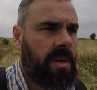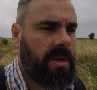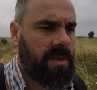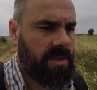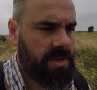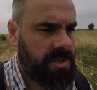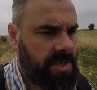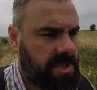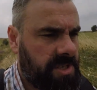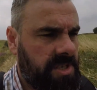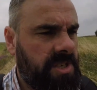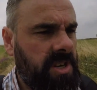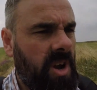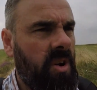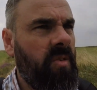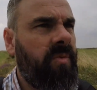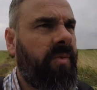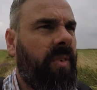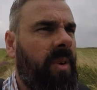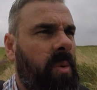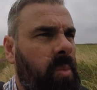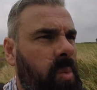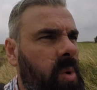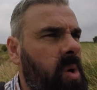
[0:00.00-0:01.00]
Just go
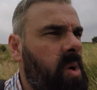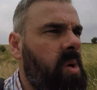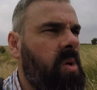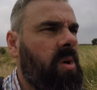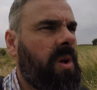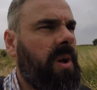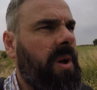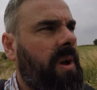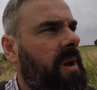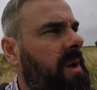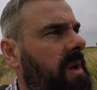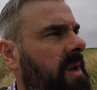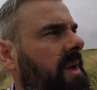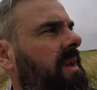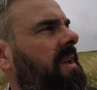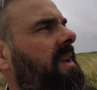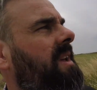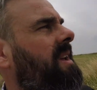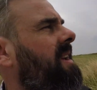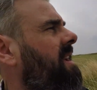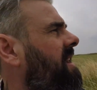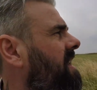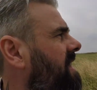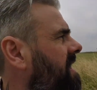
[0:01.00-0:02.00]
for a walk.
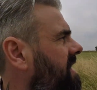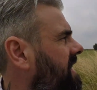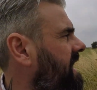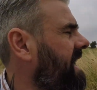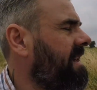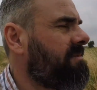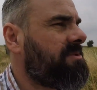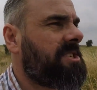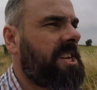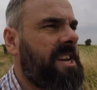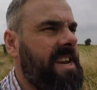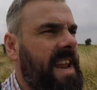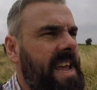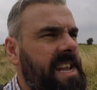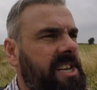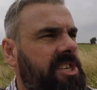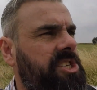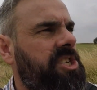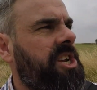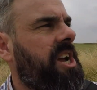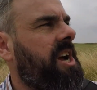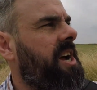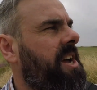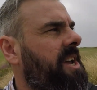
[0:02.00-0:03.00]
Get out to
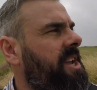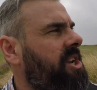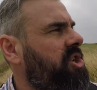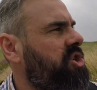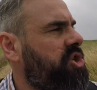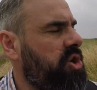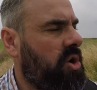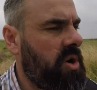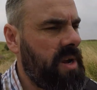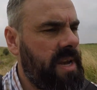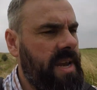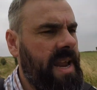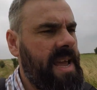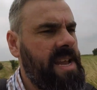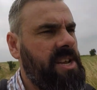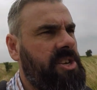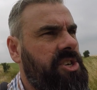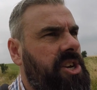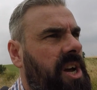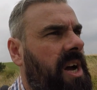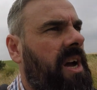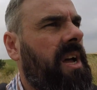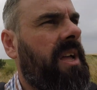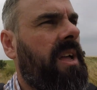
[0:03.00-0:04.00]
nature. Enjoy
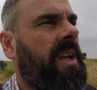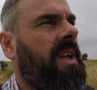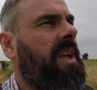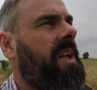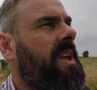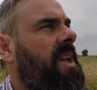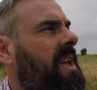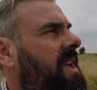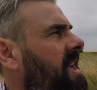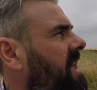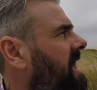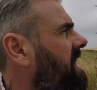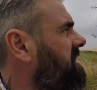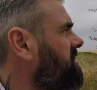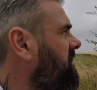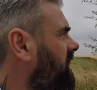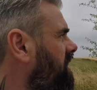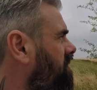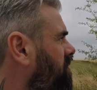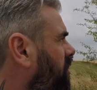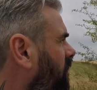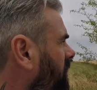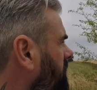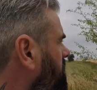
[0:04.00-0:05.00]
nature. As I
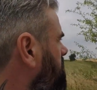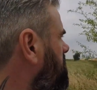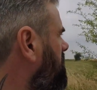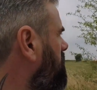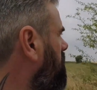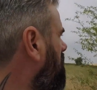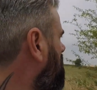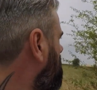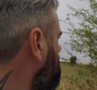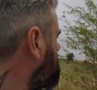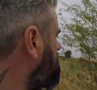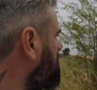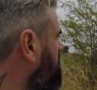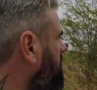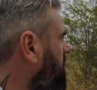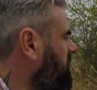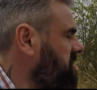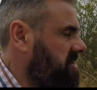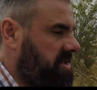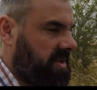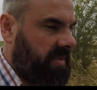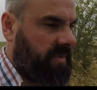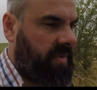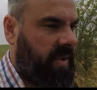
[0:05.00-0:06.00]
point towards a
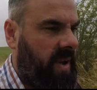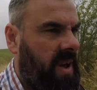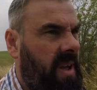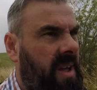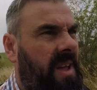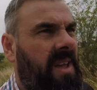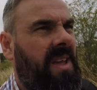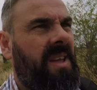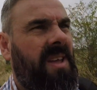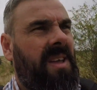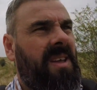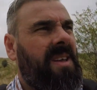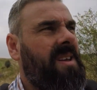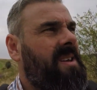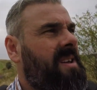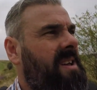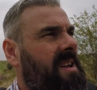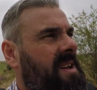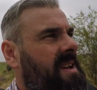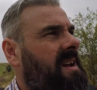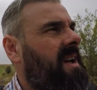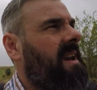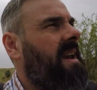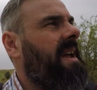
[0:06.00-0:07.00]
bunch of
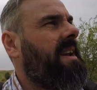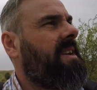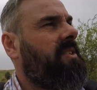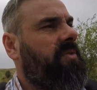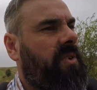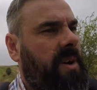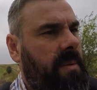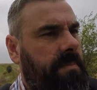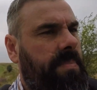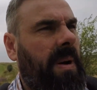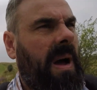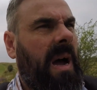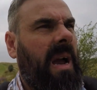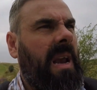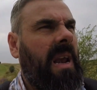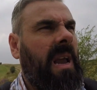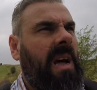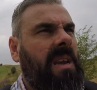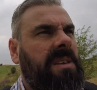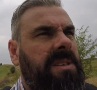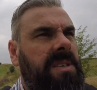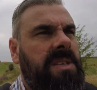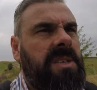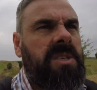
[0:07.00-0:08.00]
electric
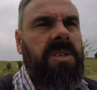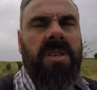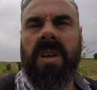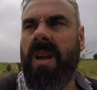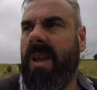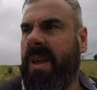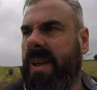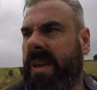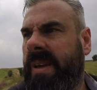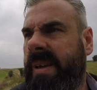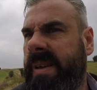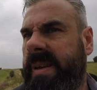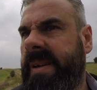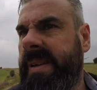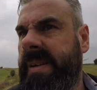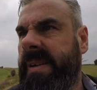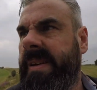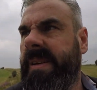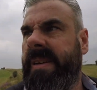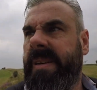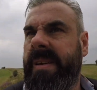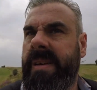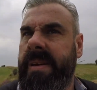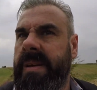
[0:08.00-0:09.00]
pylons.
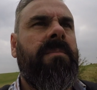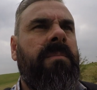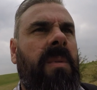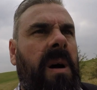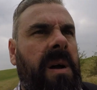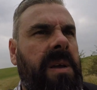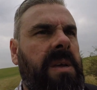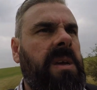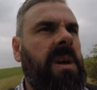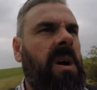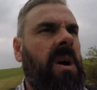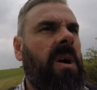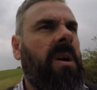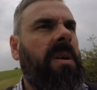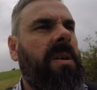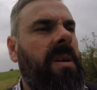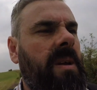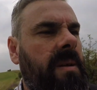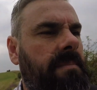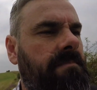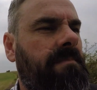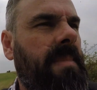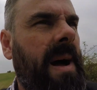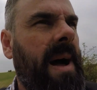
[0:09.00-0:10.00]
My God,
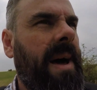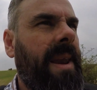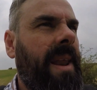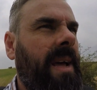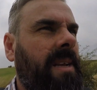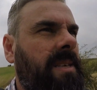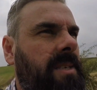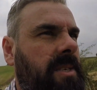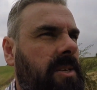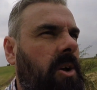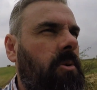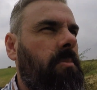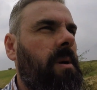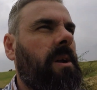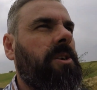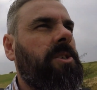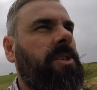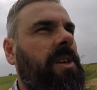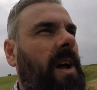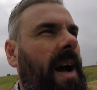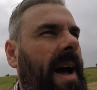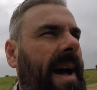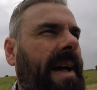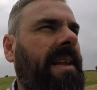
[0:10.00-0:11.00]
man has so much
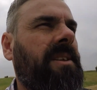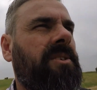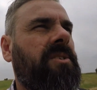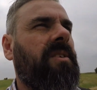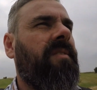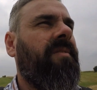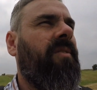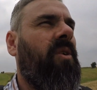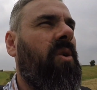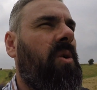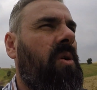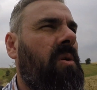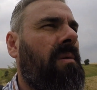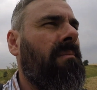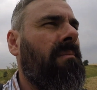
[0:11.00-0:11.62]
to answer for.